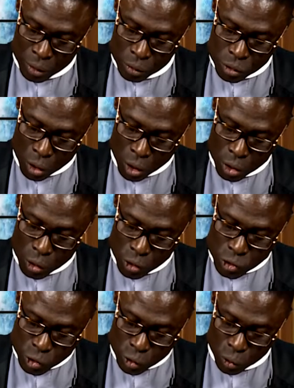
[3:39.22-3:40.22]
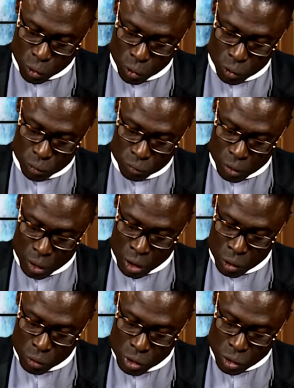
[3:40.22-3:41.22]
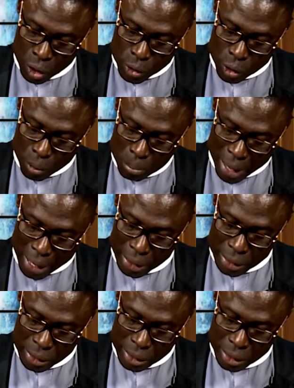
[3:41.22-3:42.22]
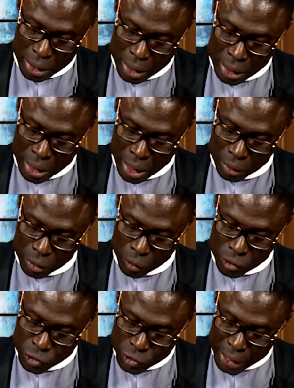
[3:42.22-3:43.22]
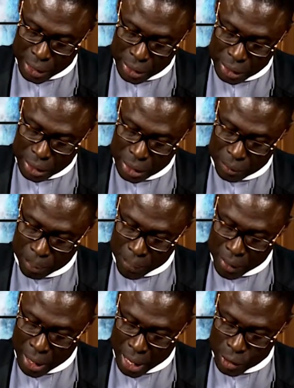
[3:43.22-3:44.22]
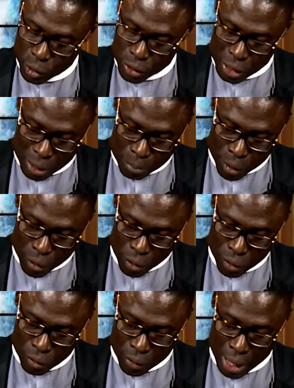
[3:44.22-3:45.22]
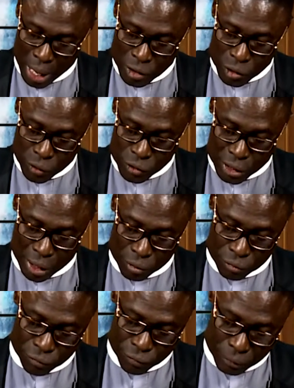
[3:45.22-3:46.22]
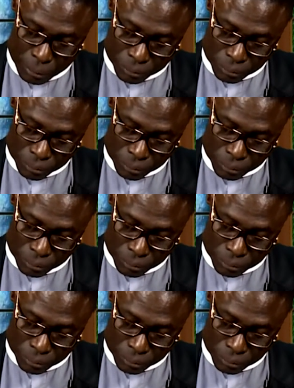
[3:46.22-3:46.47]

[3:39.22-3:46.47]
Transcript: with all your soul, with all your mind, and your strength, and your neighbor as yourself.